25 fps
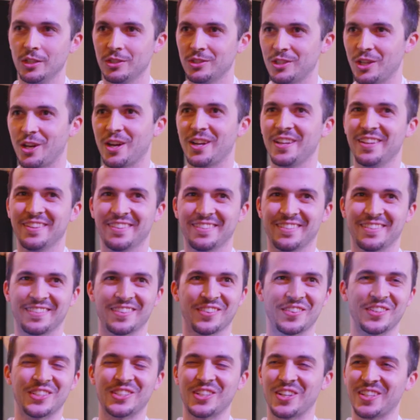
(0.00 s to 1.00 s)
sorry, I'm going
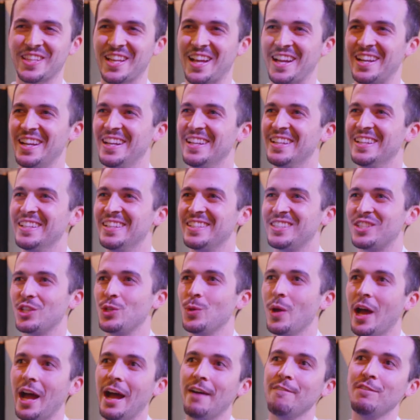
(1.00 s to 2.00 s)
to restart that. So
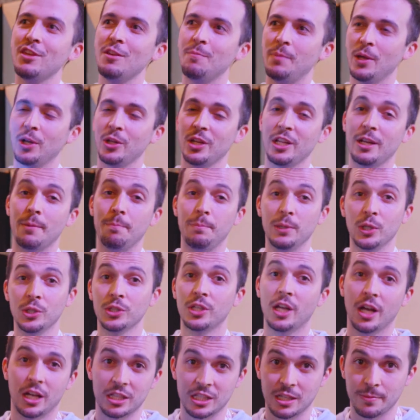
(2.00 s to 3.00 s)
you have the ability to
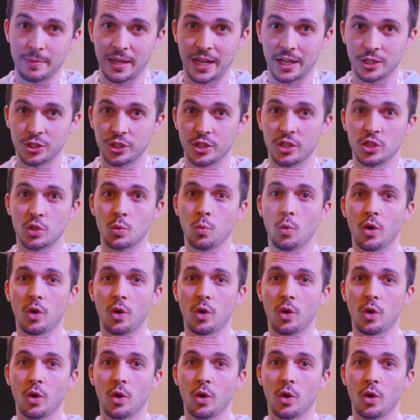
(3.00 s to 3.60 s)
build custom actions,